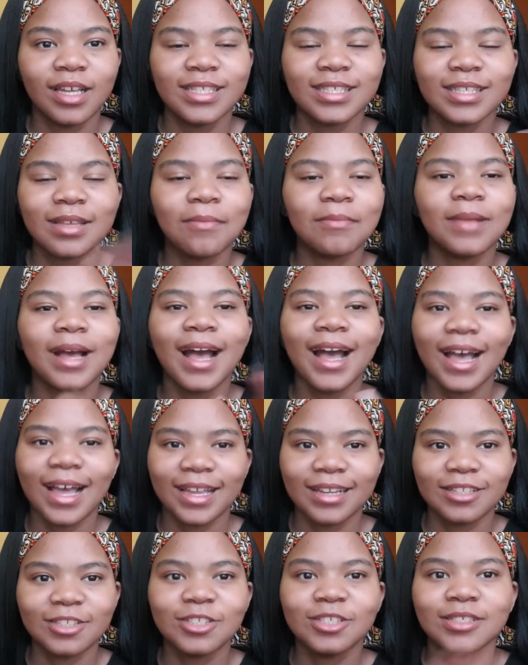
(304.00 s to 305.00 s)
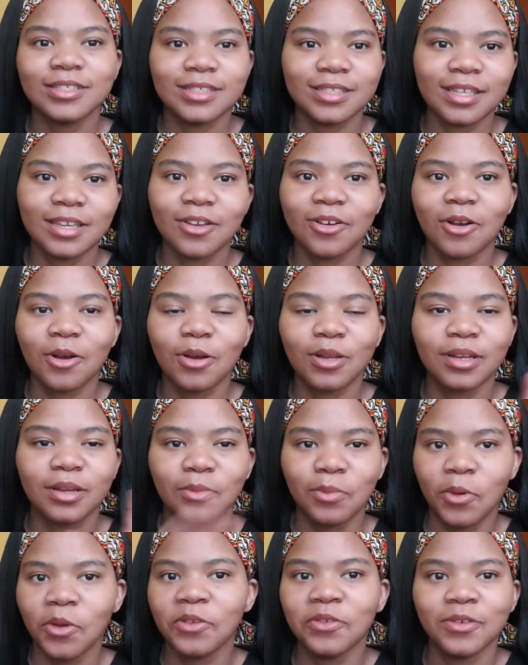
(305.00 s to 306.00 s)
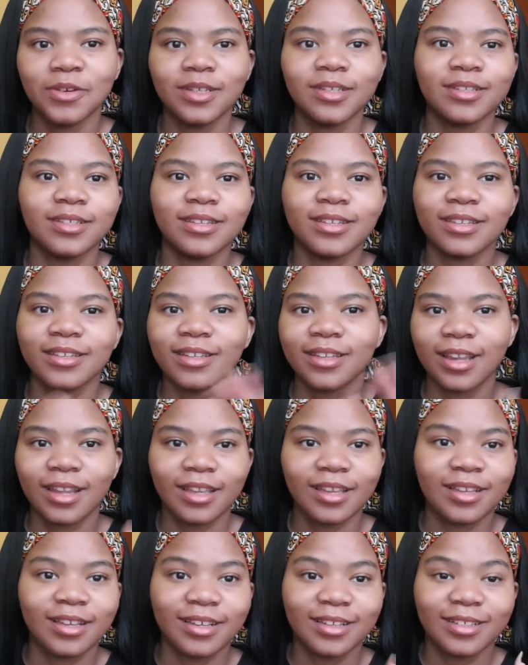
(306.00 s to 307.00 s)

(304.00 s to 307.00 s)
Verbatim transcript: some hand cheating on her boyfriend. Like,